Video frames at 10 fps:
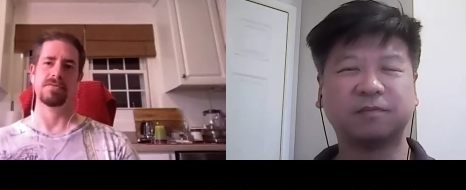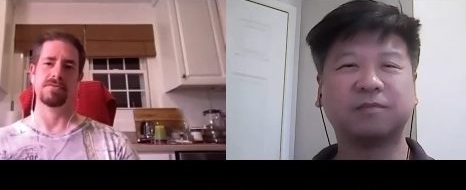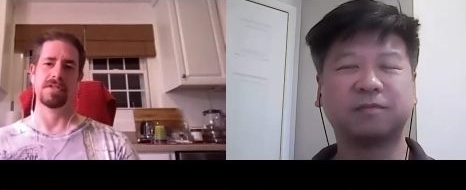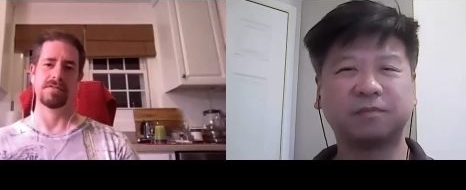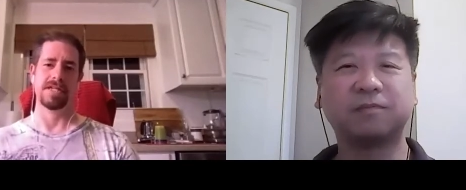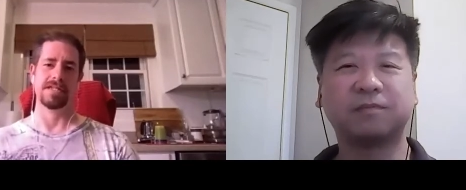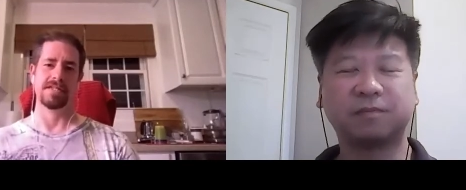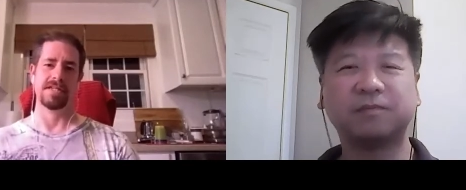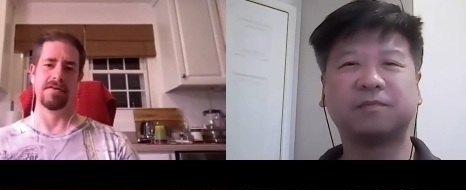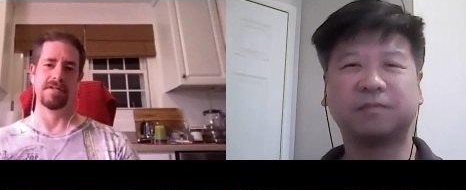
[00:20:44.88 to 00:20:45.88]

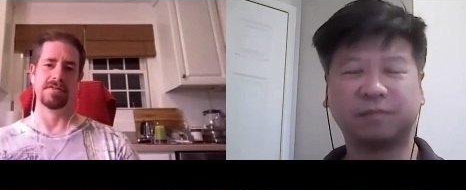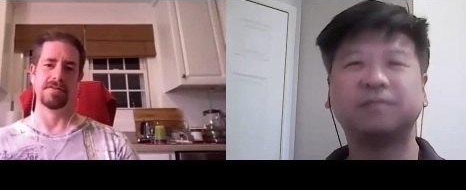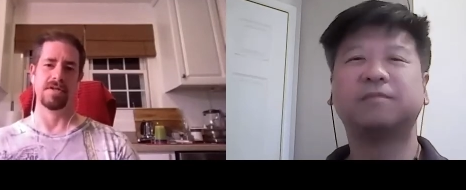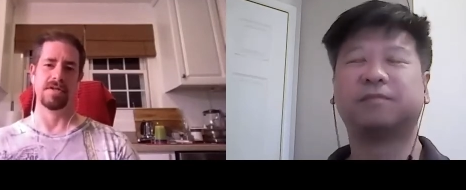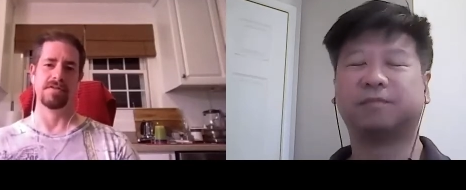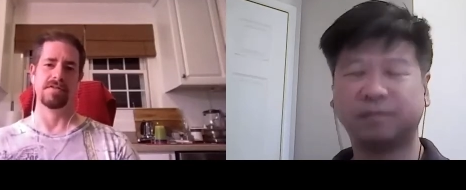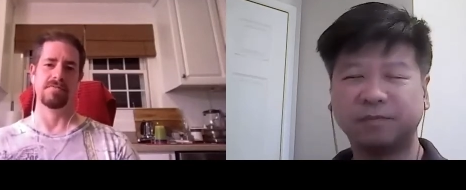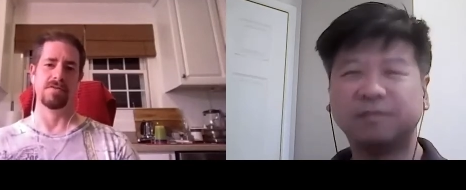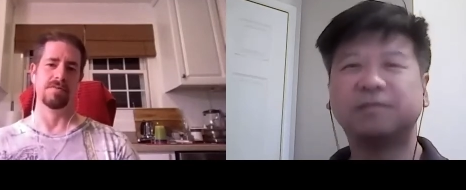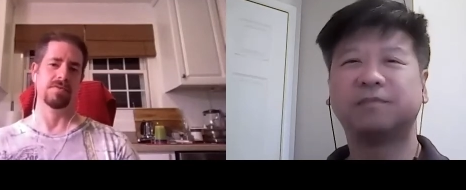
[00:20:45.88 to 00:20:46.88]
Speaker 1: totalitarianism, whereas in
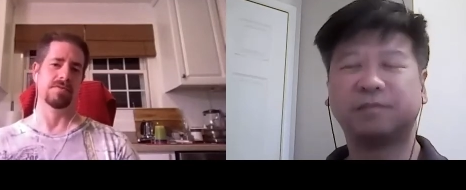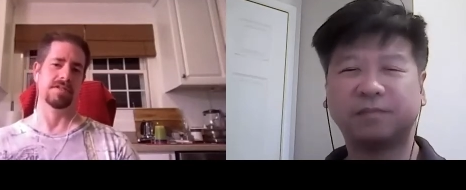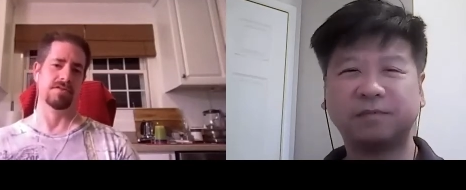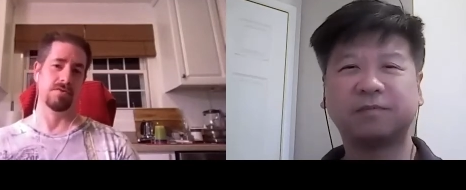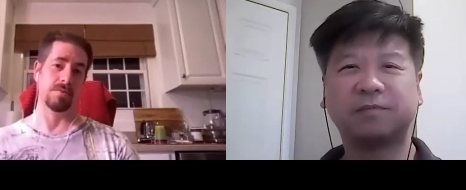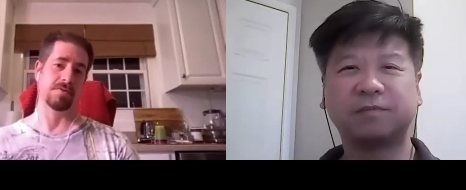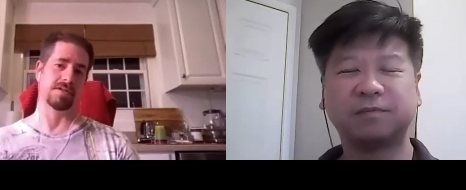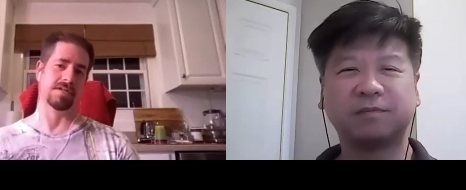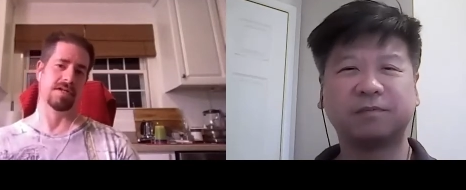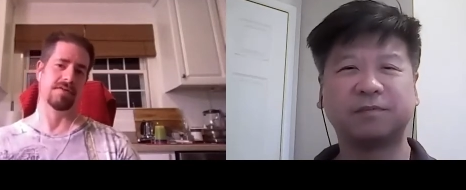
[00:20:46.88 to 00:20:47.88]
Rollerball it's
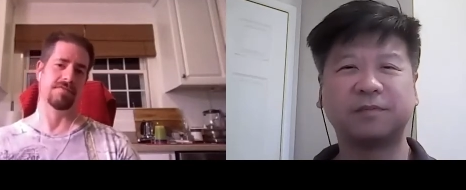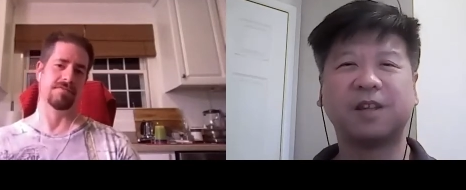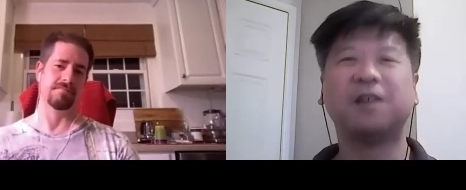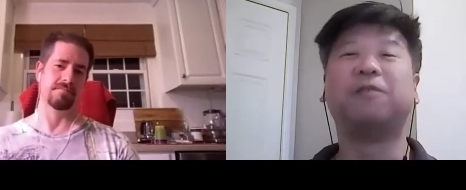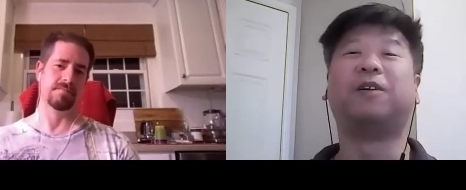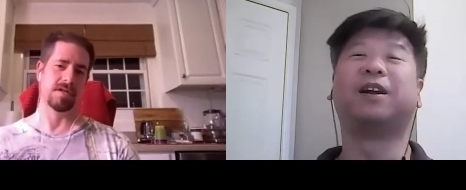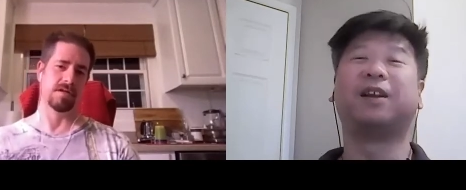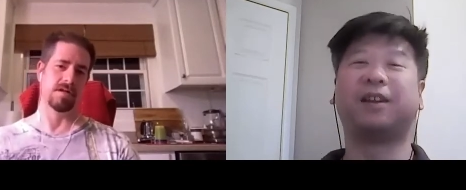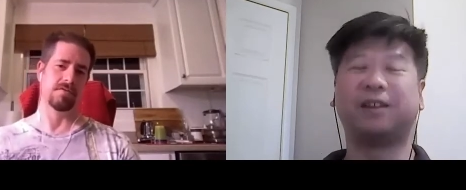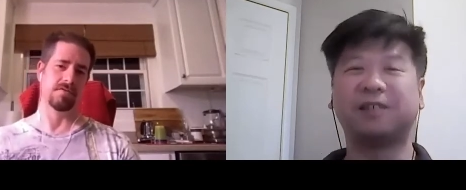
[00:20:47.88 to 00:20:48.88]
corporate kind of
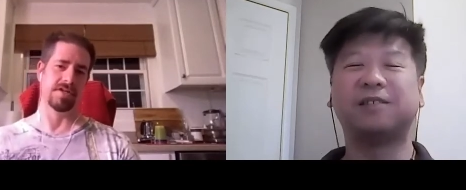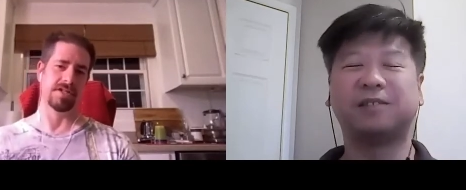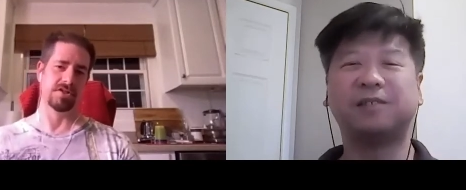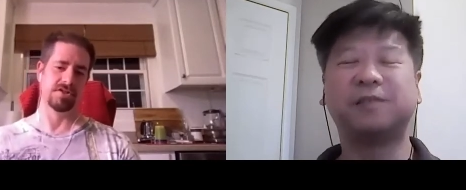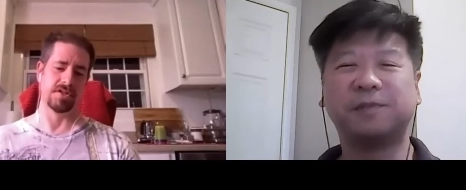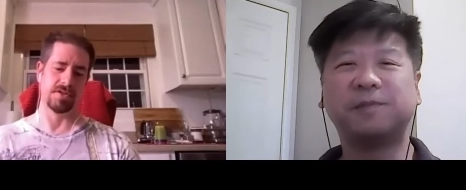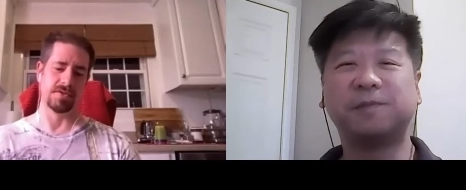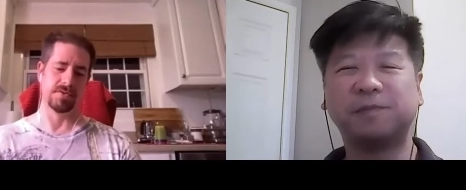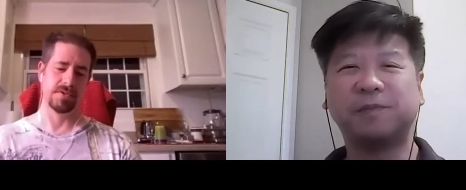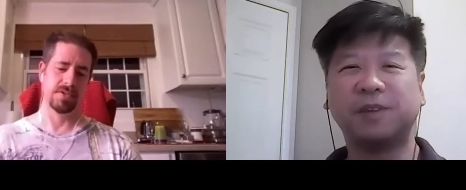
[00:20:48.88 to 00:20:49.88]
right. overreach.
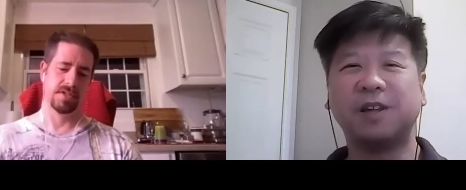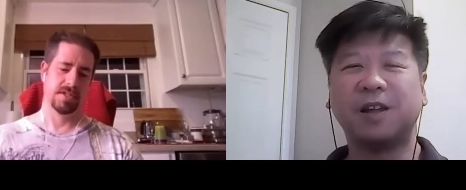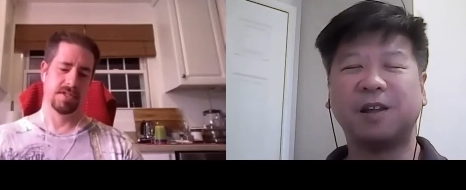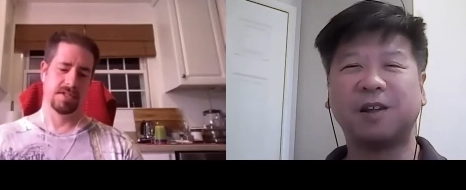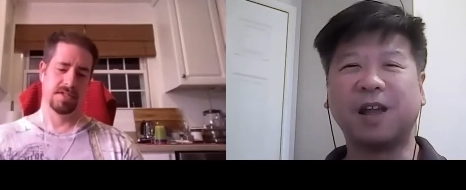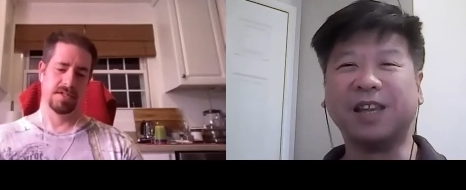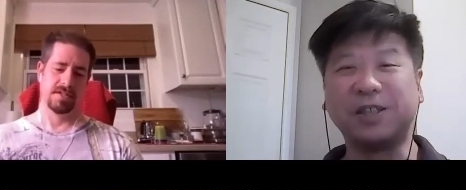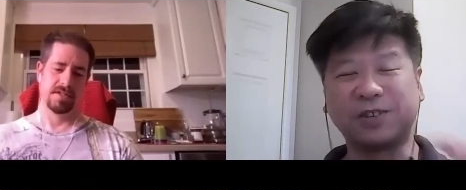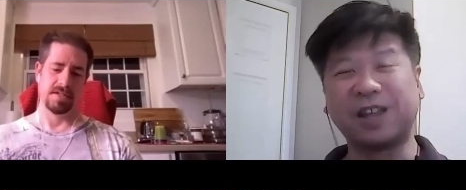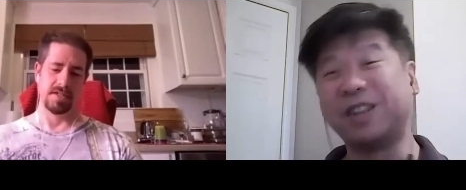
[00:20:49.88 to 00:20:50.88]
So.
Speaker 2: At
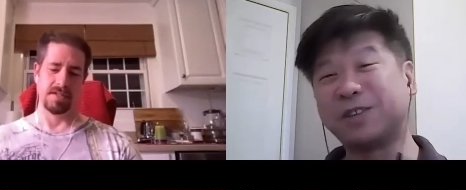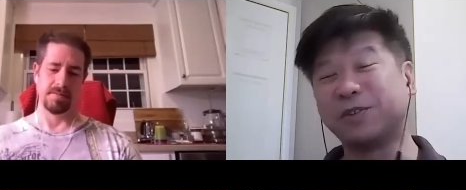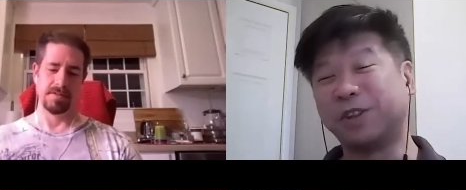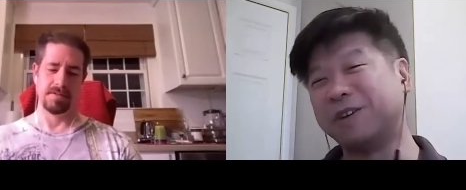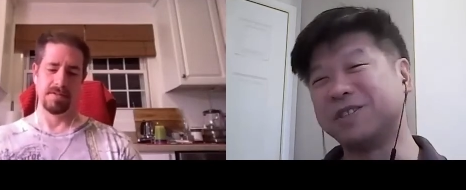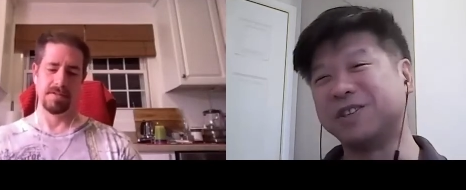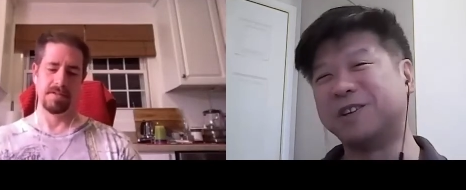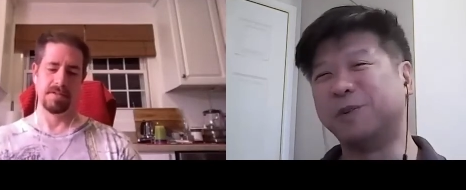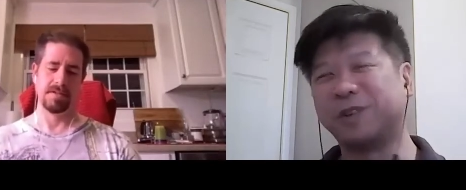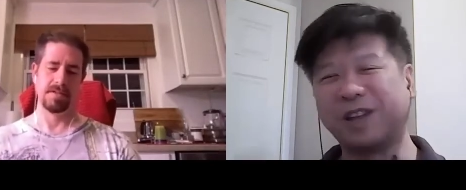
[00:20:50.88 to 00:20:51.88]
least, um, at least um, with the
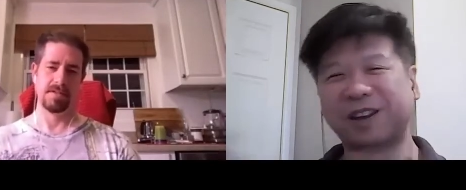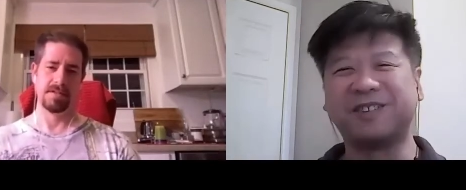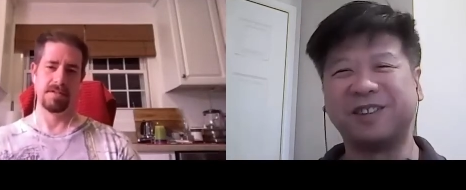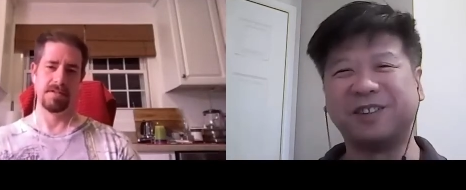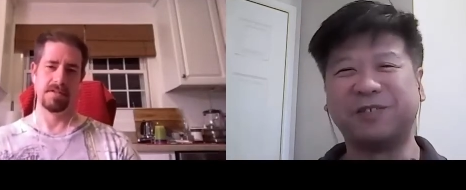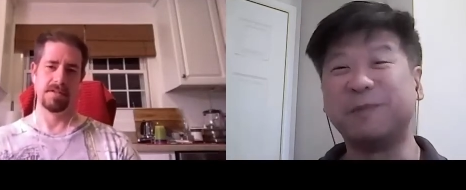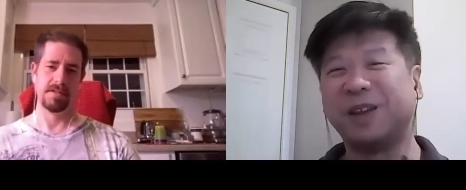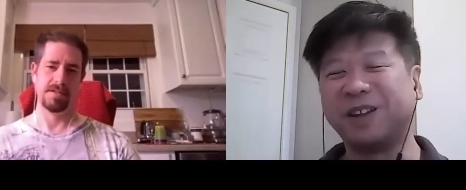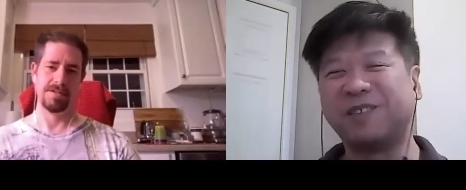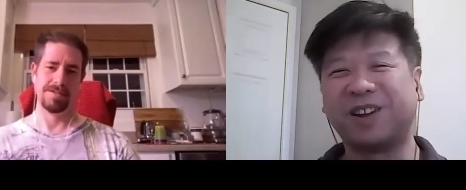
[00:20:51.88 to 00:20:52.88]
original, we'll get into the
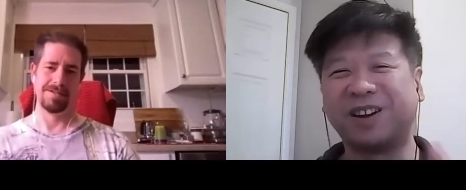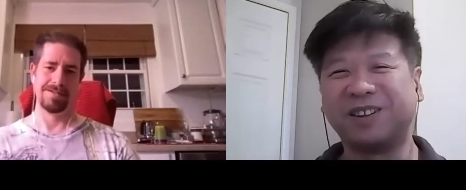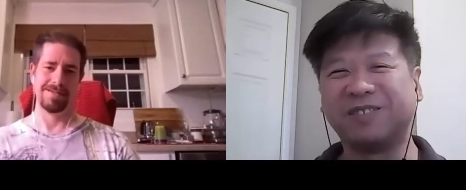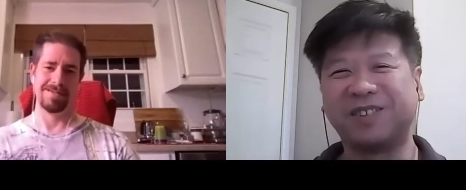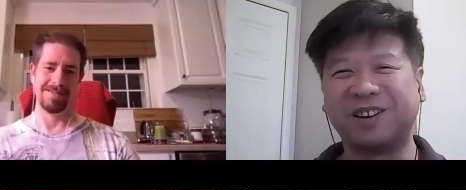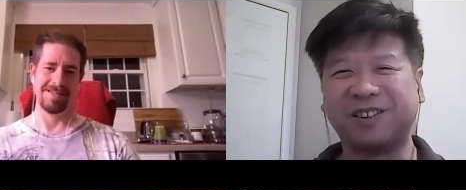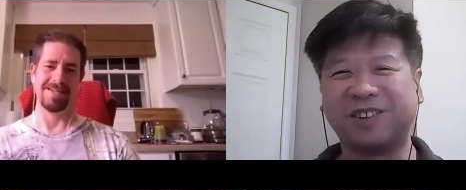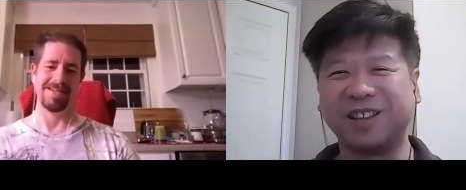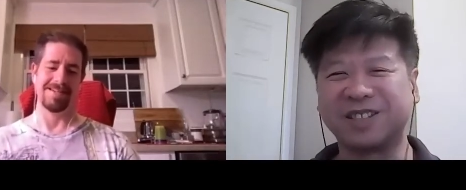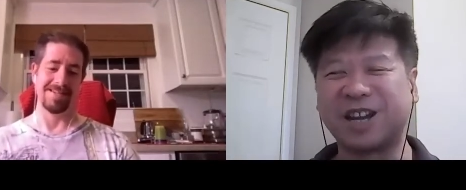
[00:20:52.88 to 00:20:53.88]
remake kind of
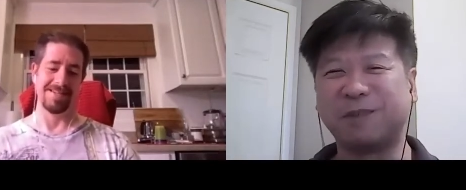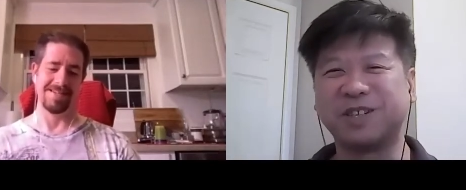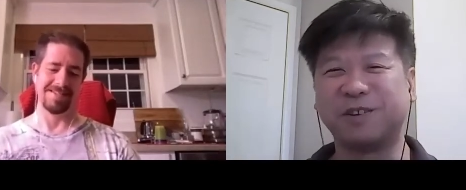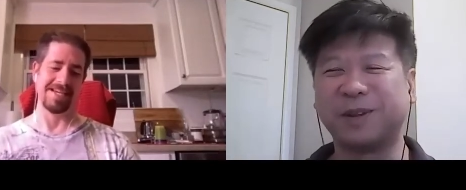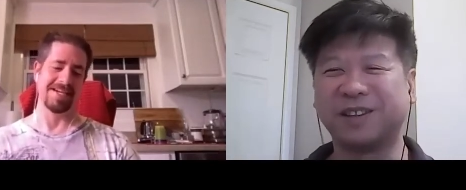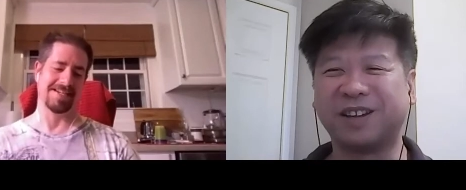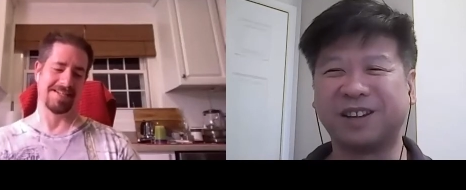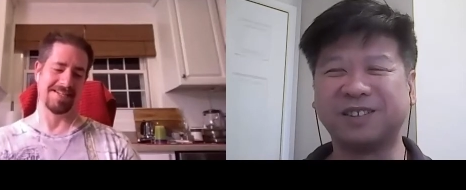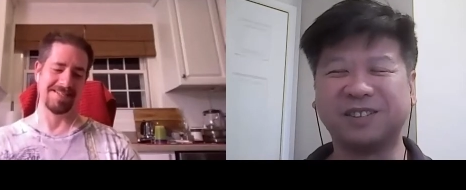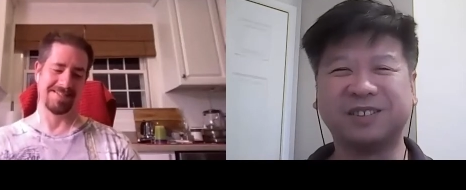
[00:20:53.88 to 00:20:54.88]
yeah, yeah, commentary yeah, about yeah. that.